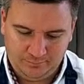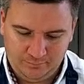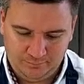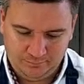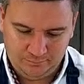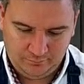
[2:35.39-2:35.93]

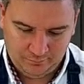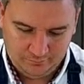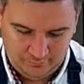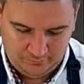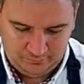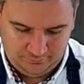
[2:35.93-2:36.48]

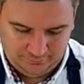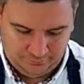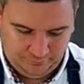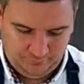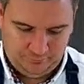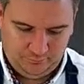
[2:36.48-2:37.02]

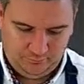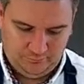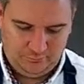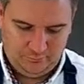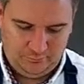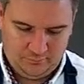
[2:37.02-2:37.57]

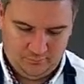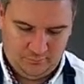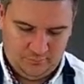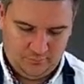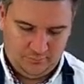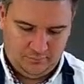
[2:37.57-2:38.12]
Nothing is said.